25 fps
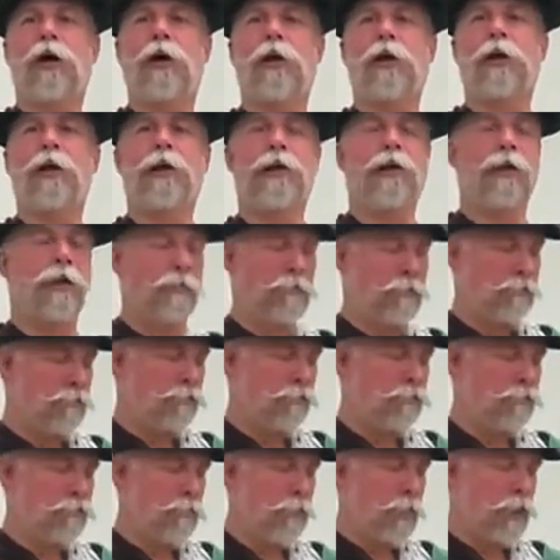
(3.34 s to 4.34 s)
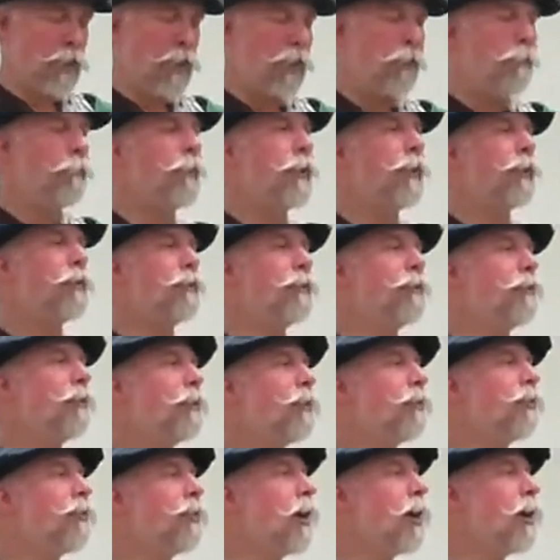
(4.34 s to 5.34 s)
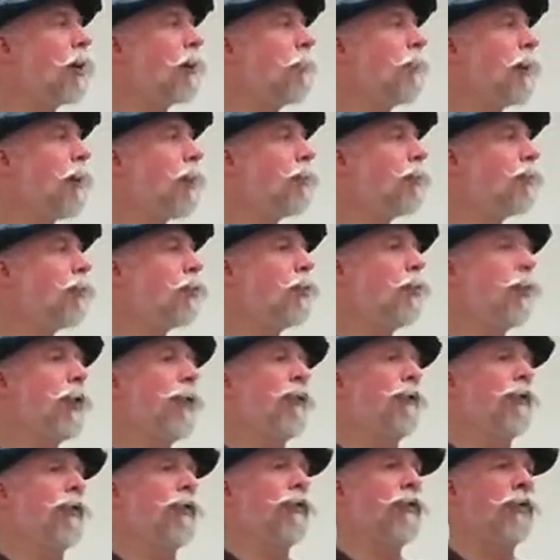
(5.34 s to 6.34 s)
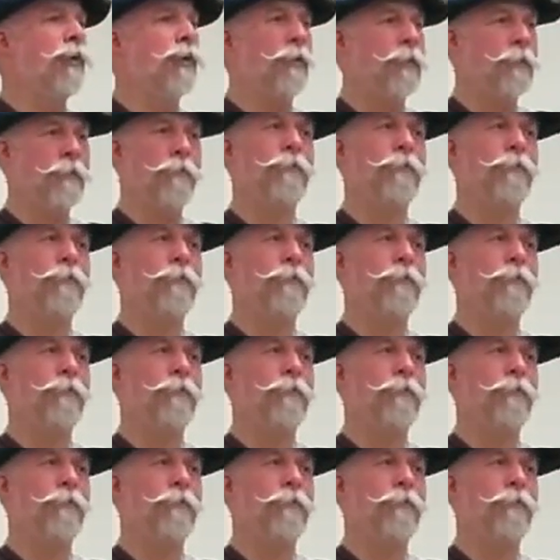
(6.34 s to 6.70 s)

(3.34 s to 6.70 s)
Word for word: I uh, I picked a song about two ravens.